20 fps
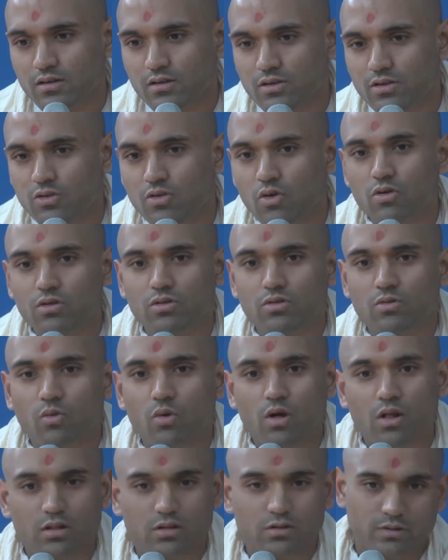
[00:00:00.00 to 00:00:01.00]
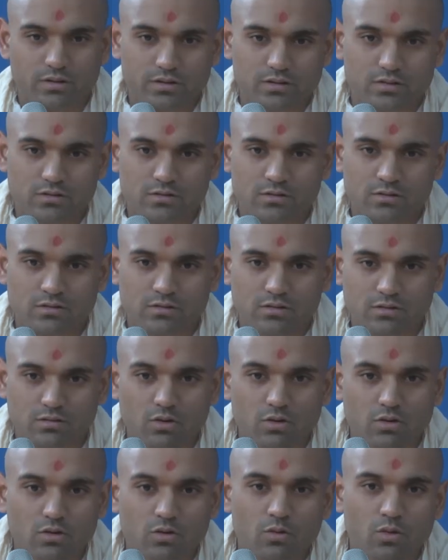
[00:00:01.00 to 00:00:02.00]
you go to the Walgreens, your
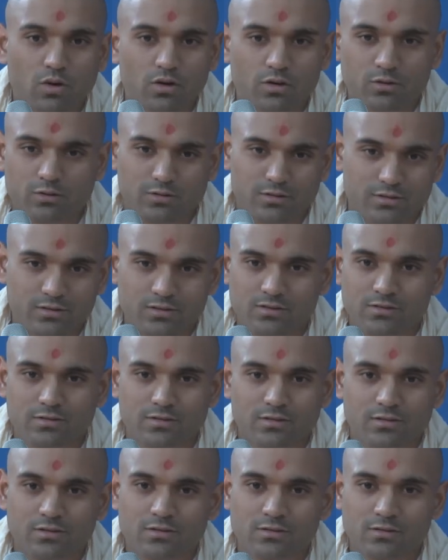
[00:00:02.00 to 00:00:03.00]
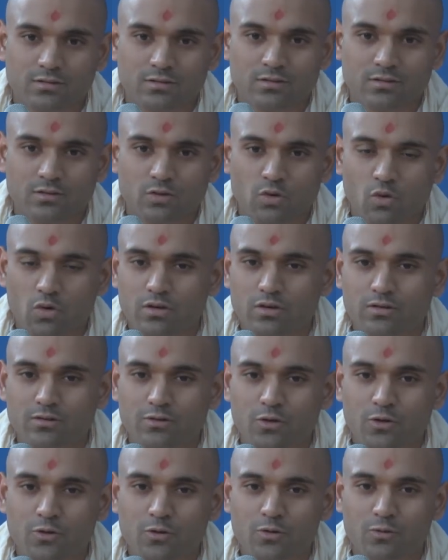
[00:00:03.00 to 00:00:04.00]
local Walgreens, or your
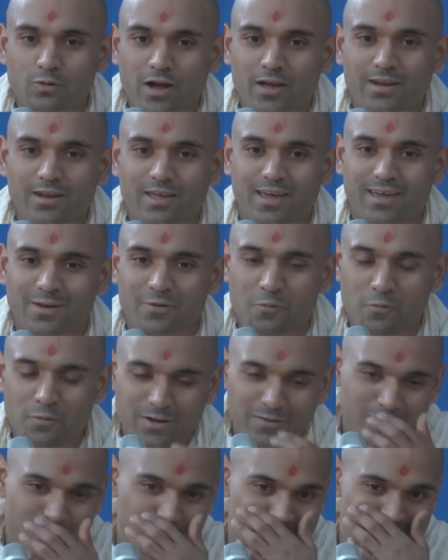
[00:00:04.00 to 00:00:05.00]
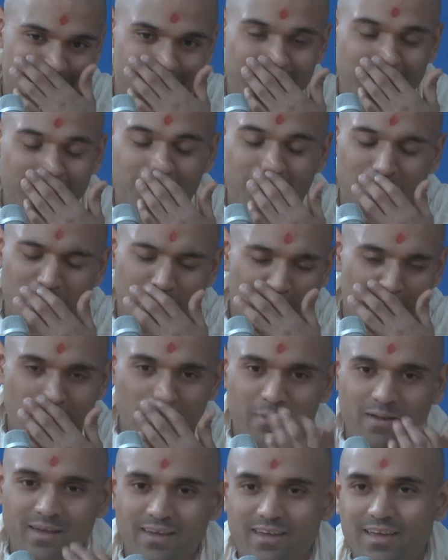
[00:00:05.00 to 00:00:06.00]
local Rite Aid, whatever is near.
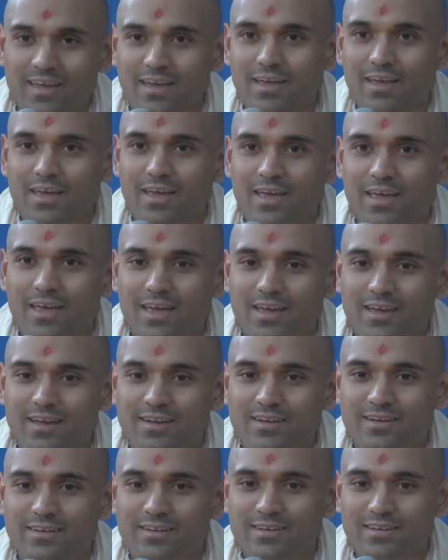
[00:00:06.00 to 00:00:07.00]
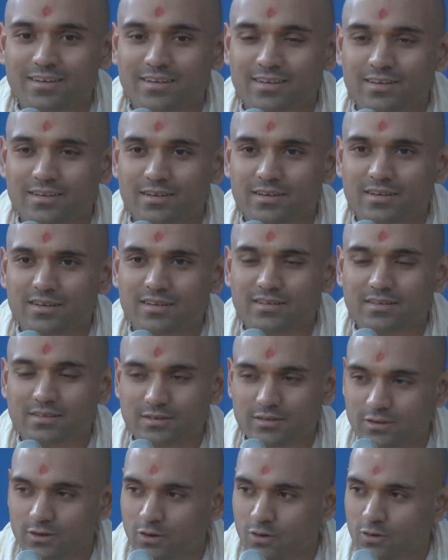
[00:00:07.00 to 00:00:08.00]
And
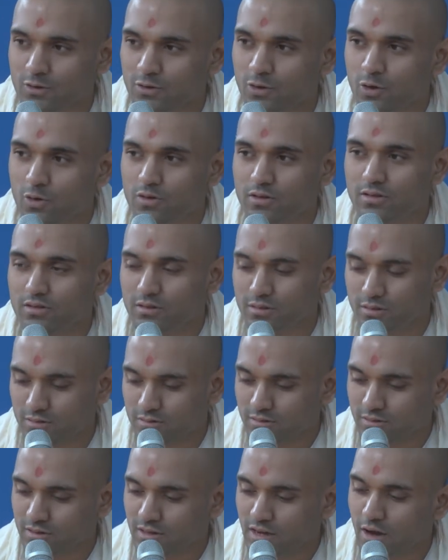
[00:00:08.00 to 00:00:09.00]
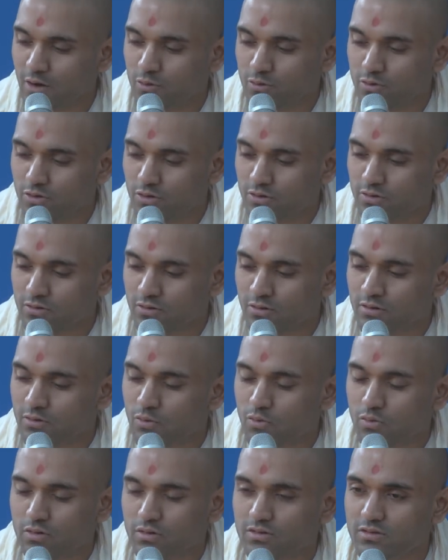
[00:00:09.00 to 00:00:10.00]
you know, you go to the counters
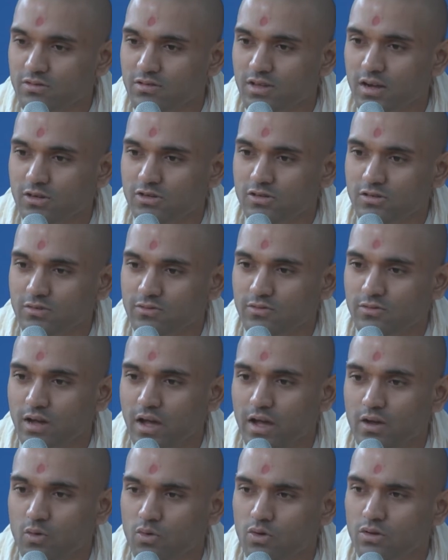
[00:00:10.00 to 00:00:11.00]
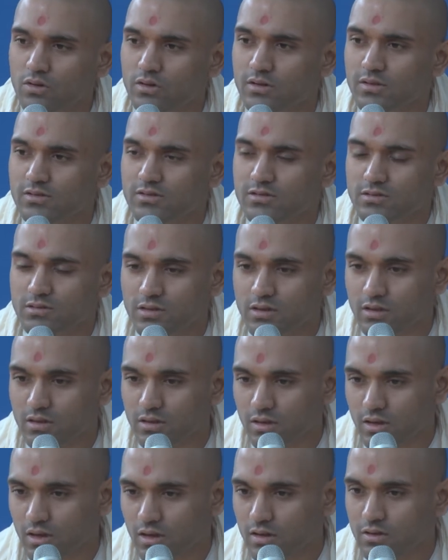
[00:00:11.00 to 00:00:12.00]
where the section of NyQuil is,
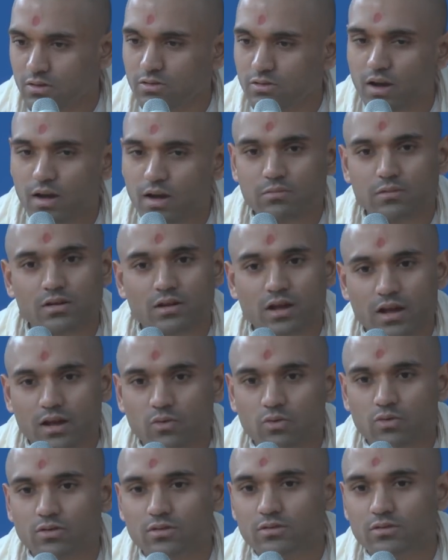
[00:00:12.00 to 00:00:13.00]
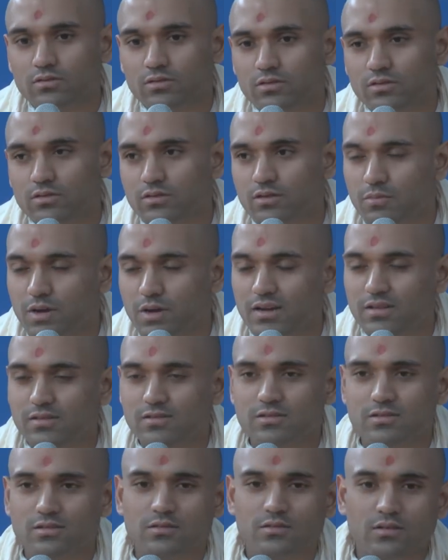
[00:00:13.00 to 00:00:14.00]
and you grab the NyQuil, the
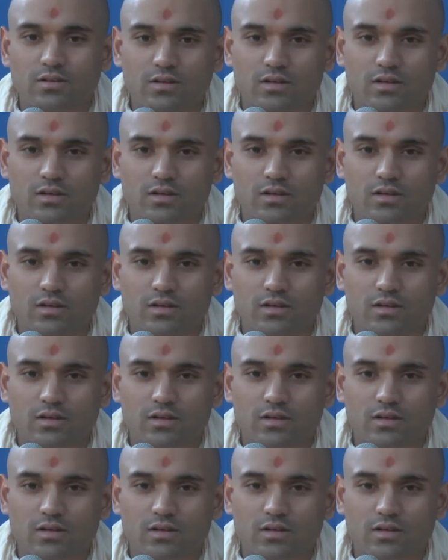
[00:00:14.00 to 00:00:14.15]
medicine,